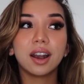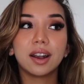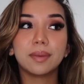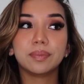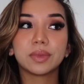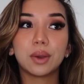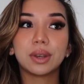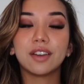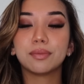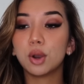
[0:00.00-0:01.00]
I
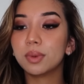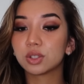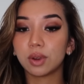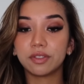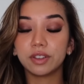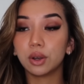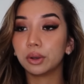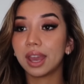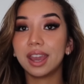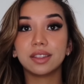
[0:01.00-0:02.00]
would have moments where I felt
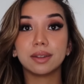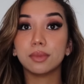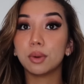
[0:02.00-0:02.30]
okay and then